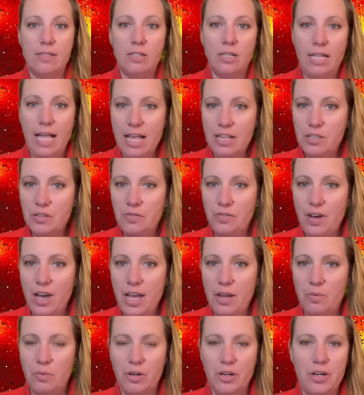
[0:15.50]

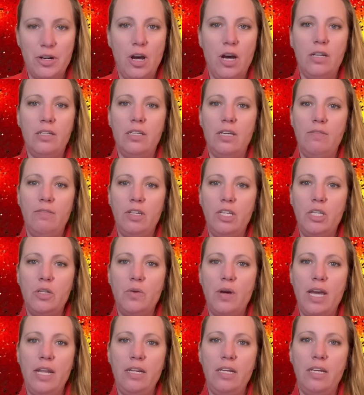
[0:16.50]
classified, we're not giving you
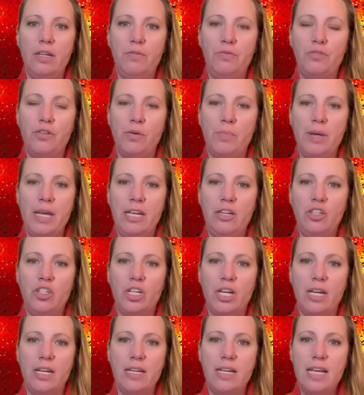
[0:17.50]
any
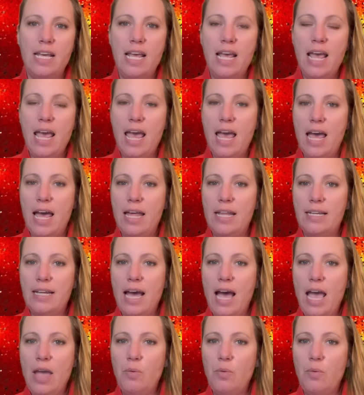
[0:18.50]
information. And I